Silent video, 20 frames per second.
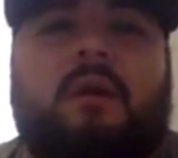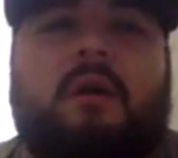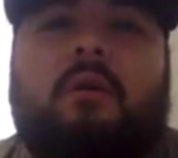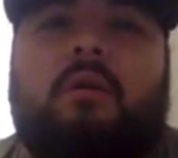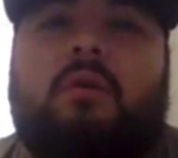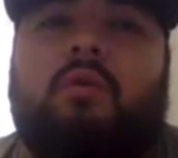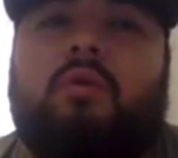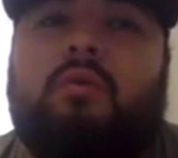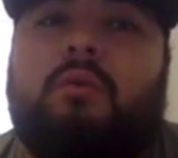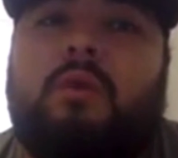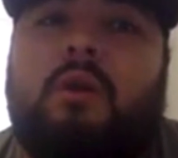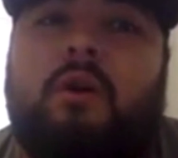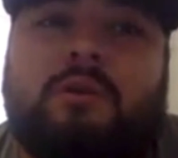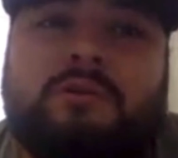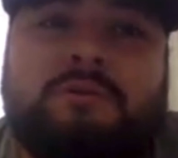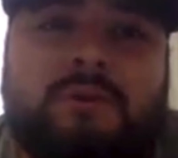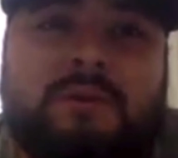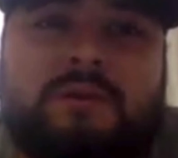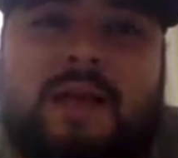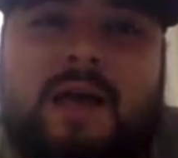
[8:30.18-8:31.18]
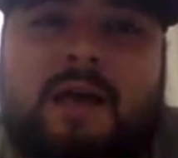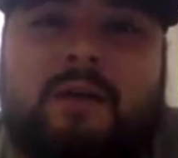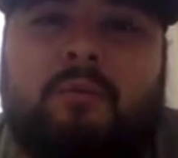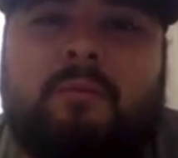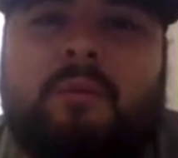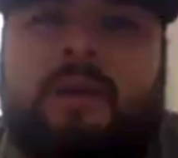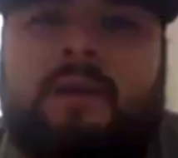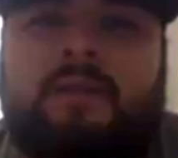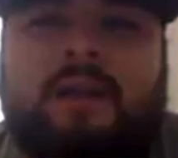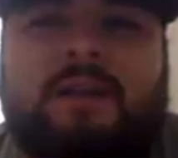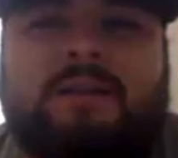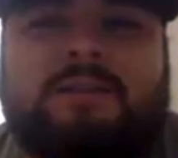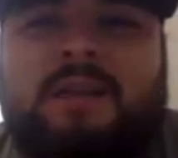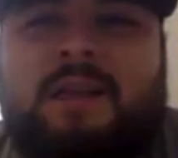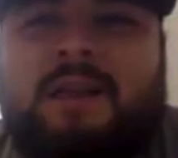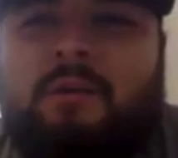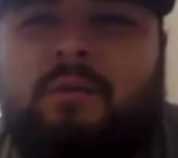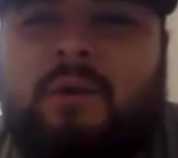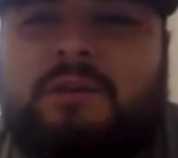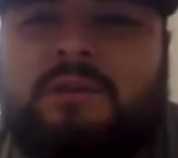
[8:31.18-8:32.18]
Who knows what that'll be? They
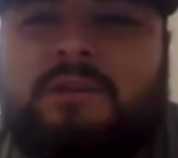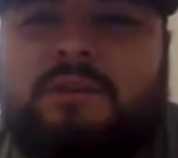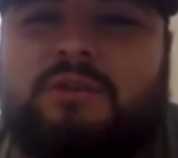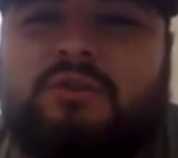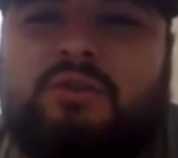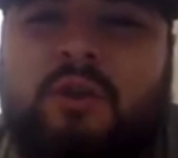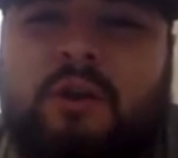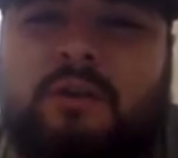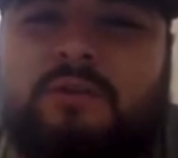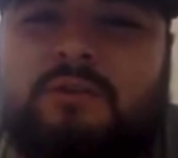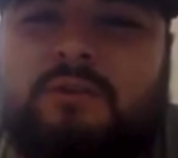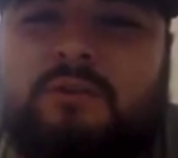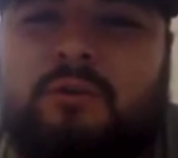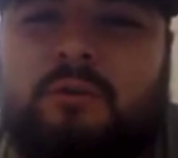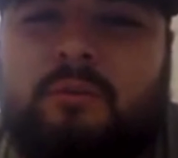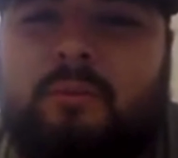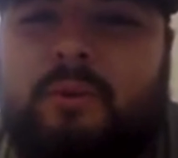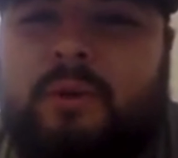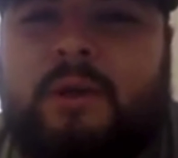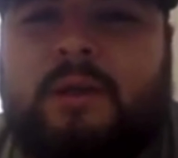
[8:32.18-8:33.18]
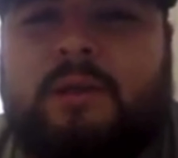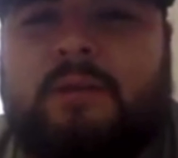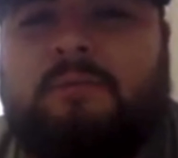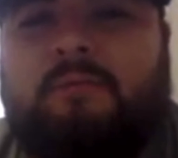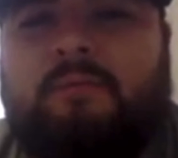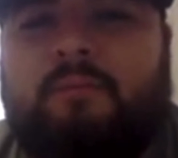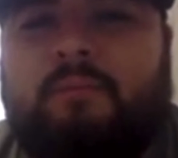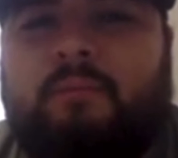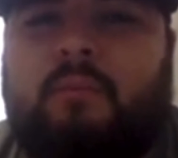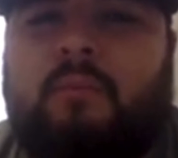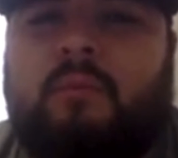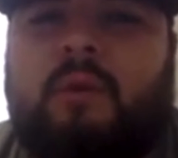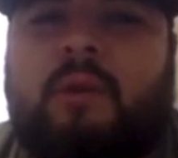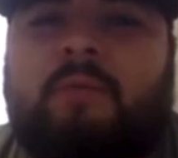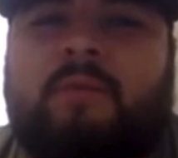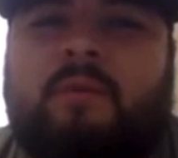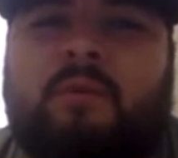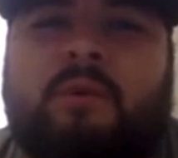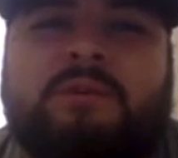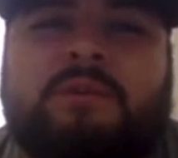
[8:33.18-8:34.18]
said it wasn't structural, but
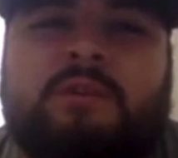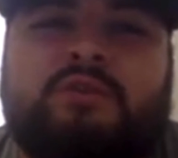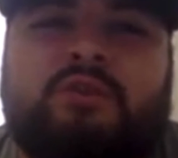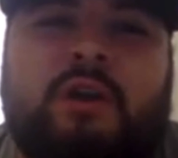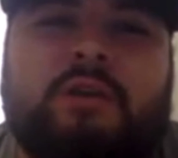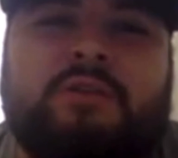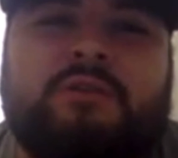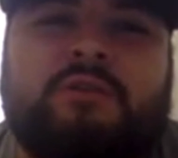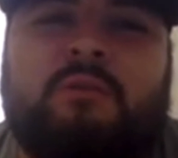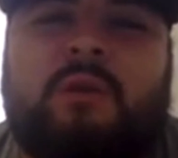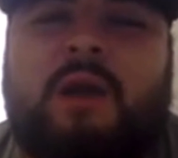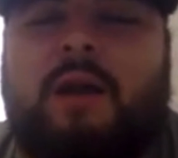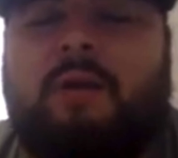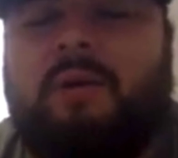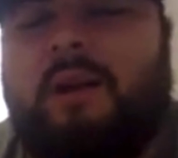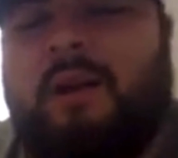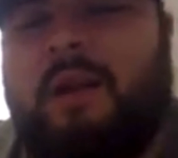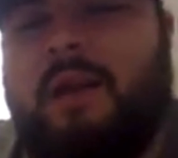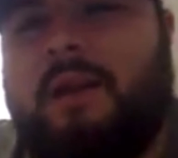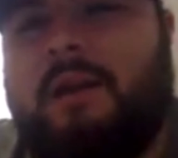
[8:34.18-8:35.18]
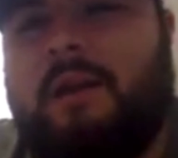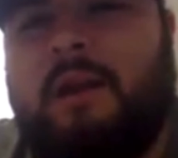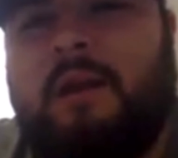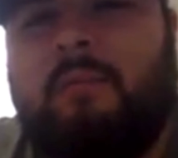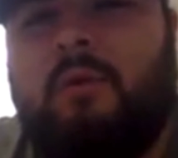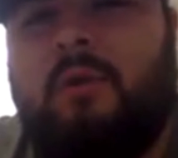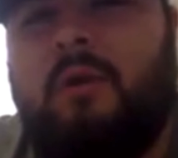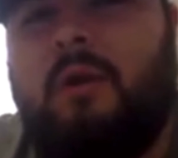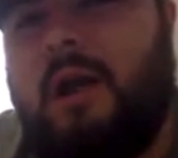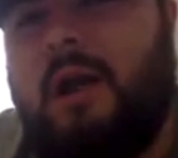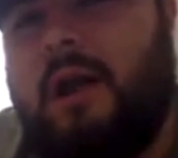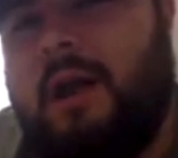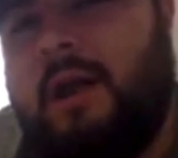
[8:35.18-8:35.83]
if it wasn't structural, why would he get an MRI?